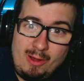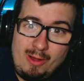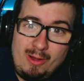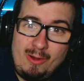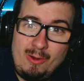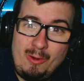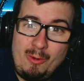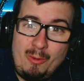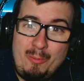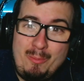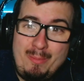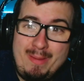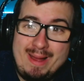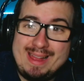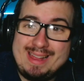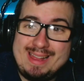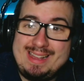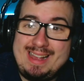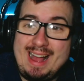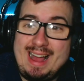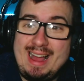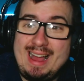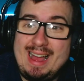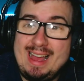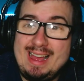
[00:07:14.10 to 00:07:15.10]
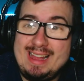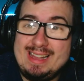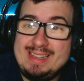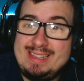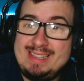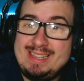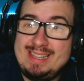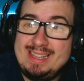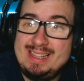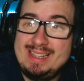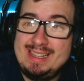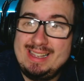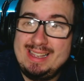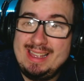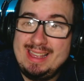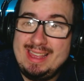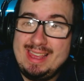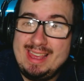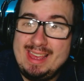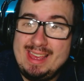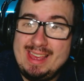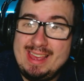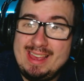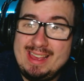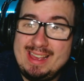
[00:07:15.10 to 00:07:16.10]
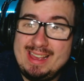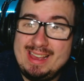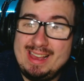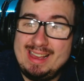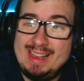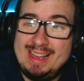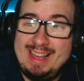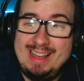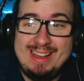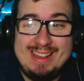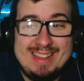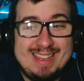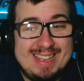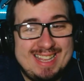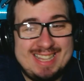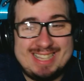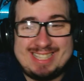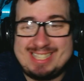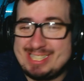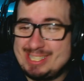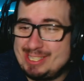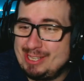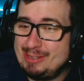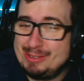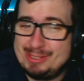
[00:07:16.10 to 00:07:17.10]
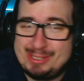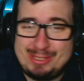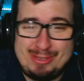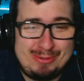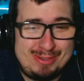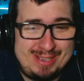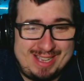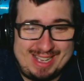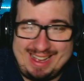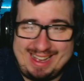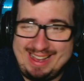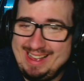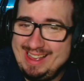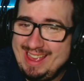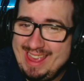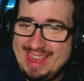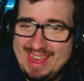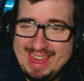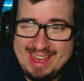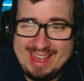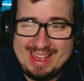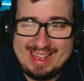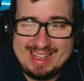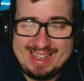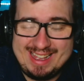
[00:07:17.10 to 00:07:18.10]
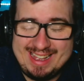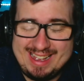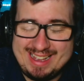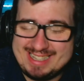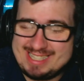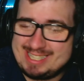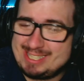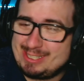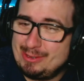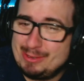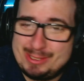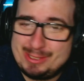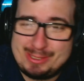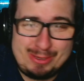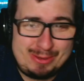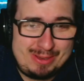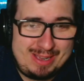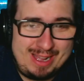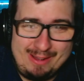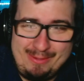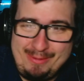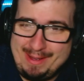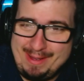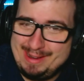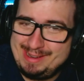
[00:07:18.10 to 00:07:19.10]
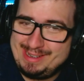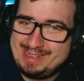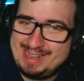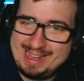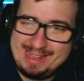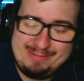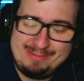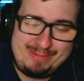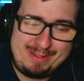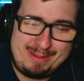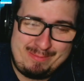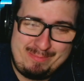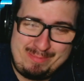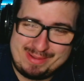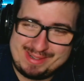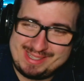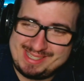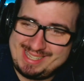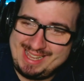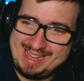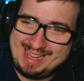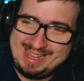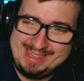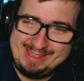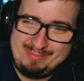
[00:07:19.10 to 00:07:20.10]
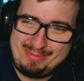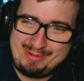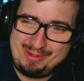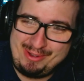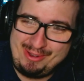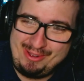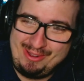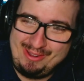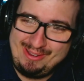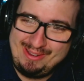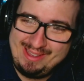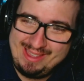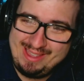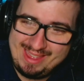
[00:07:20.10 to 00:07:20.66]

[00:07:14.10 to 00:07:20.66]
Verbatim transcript: Oh my god. It's Suzuha. It's Suzuha 100%, bro.